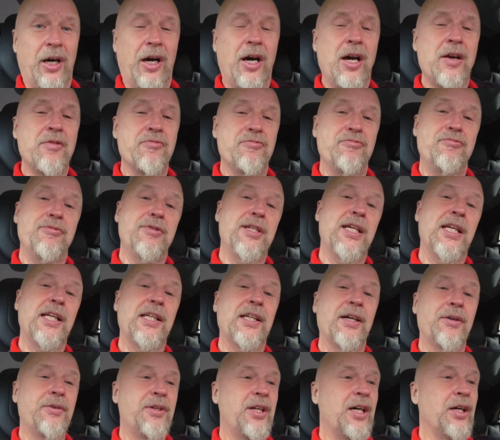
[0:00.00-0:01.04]
I really
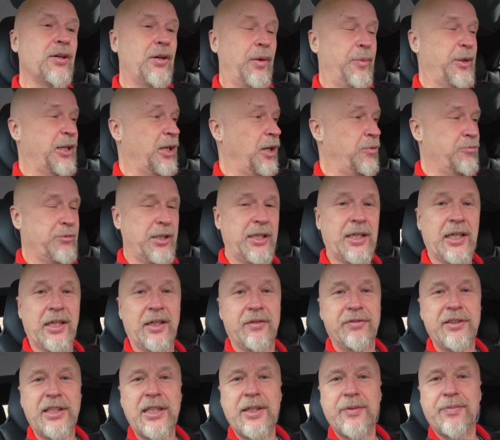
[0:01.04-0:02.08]
don't know. I mean, I'm really
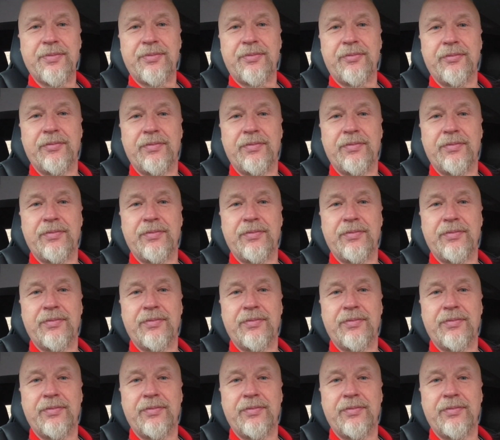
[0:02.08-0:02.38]
loving it.